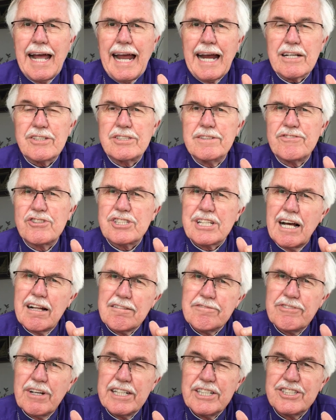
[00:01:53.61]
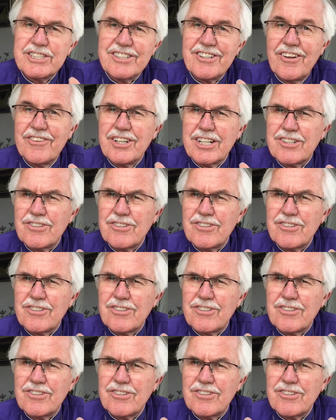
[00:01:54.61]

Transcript: act of salvation on the